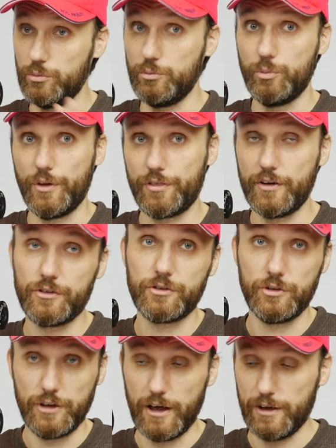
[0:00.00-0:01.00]
with
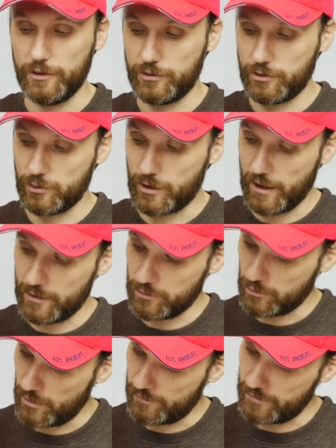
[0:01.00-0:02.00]
this, yeah, so you can.
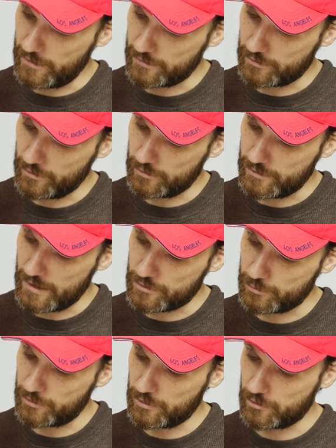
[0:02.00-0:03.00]
You have another here
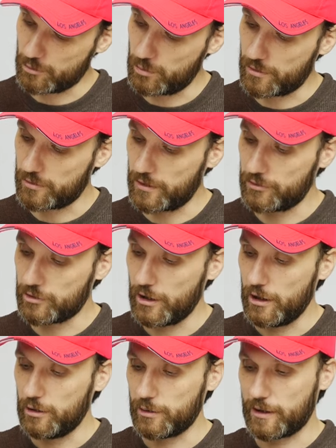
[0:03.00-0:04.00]
attachment here, 1/4 inch.
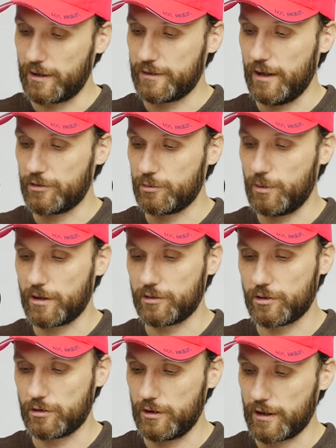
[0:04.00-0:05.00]
You can attach a
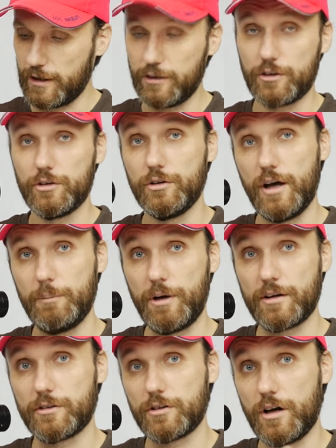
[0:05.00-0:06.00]
monitor, like a little
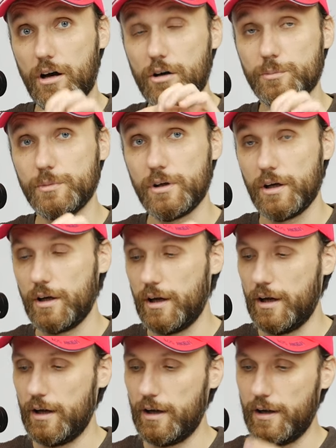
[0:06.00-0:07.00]
monitor arm,
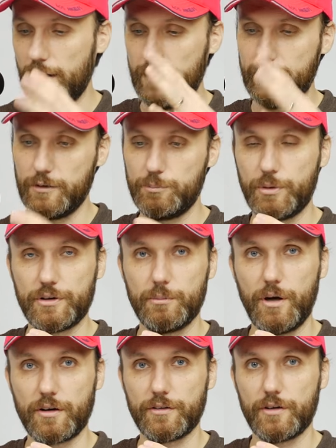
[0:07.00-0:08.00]
and then put the
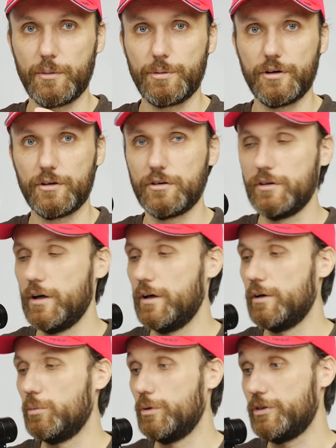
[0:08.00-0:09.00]
monitor up here,
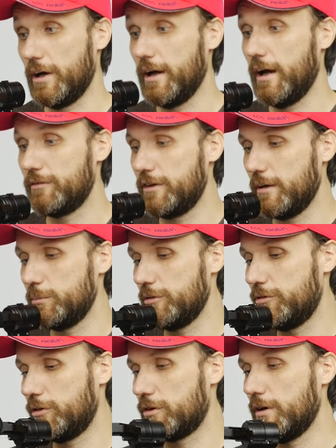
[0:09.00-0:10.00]
which I have done
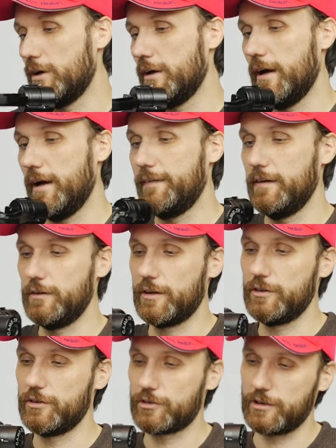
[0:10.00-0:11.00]
before. And then you
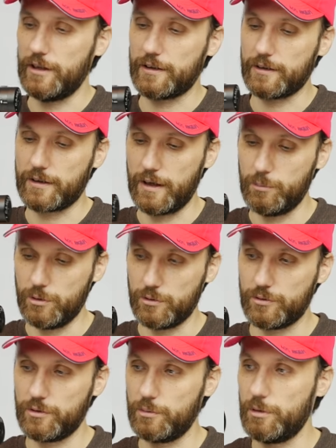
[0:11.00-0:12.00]
can just connect the cable
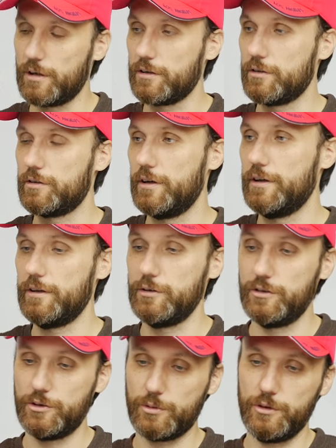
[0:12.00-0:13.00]
to your monitor, and
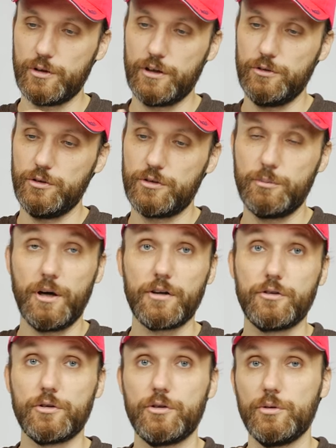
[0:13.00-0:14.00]
then this way you can use the
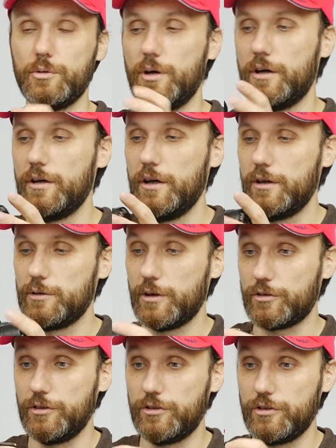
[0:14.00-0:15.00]
monitor to
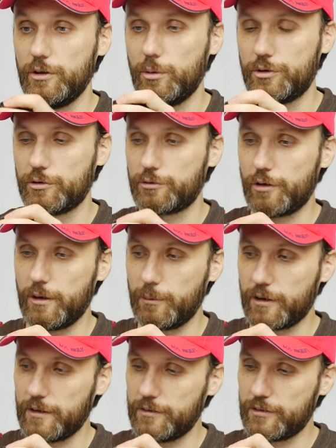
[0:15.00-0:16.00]
actually see what you're
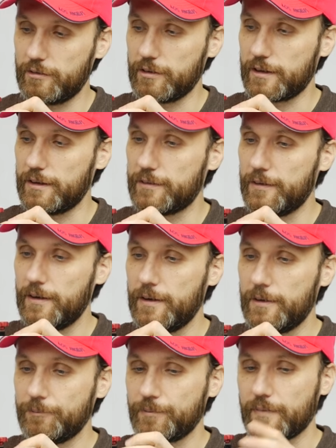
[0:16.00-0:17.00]
framing and stuff like that.
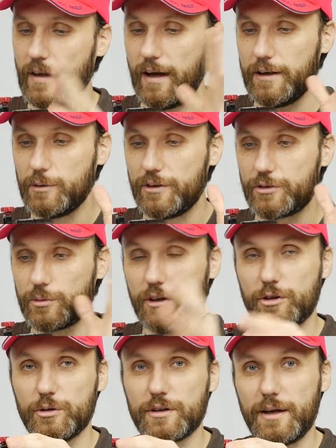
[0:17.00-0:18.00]
Anyways, really cool